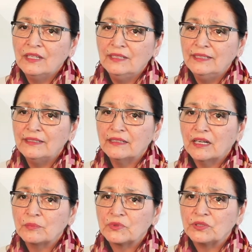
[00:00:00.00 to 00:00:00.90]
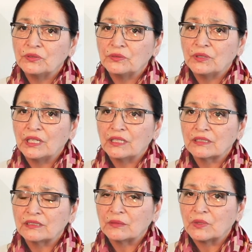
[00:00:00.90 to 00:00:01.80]
leading up to
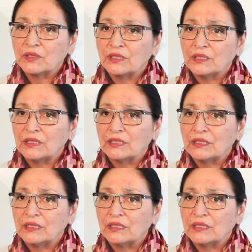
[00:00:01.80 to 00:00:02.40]
some of the